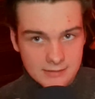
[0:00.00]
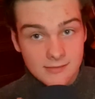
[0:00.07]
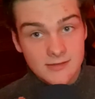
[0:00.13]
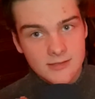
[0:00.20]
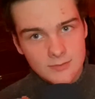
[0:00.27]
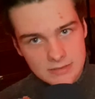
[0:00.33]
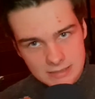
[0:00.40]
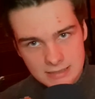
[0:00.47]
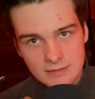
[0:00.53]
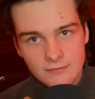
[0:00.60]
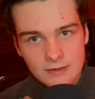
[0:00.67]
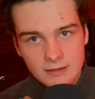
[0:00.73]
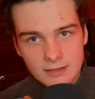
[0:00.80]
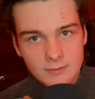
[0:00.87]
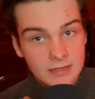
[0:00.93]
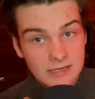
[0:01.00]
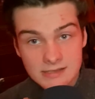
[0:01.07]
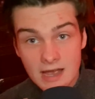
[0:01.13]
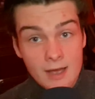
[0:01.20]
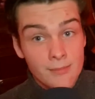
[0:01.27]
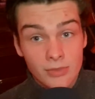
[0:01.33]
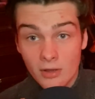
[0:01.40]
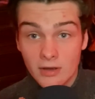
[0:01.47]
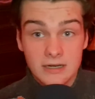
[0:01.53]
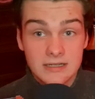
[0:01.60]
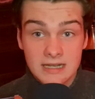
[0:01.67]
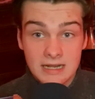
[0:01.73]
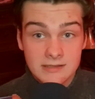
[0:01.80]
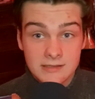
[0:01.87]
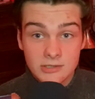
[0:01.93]
specifically, because I'm not a
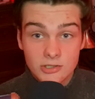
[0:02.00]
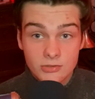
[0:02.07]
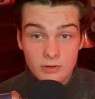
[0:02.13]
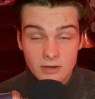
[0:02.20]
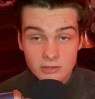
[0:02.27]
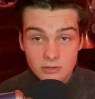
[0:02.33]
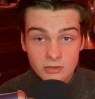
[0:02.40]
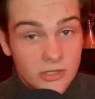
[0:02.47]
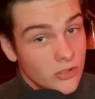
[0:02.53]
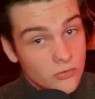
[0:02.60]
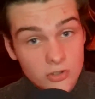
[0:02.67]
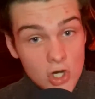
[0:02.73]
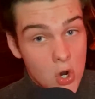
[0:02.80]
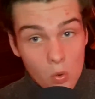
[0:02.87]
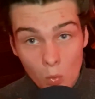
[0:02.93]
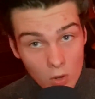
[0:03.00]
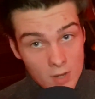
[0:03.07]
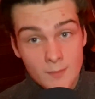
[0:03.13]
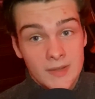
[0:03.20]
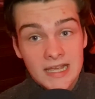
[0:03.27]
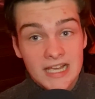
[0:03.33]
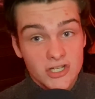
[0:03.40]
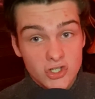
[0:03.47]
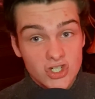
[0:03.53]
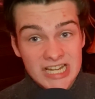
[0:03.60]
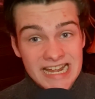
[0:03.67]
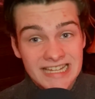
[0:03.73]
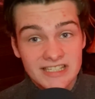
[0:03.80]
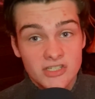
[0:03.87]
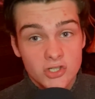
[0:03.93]
dance instructor. You don't want me as your
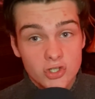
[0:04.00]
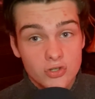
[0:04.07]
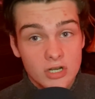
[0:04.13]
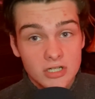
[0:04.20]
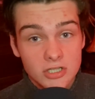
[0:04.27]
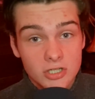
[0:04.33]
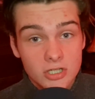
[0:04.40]
dance instructor.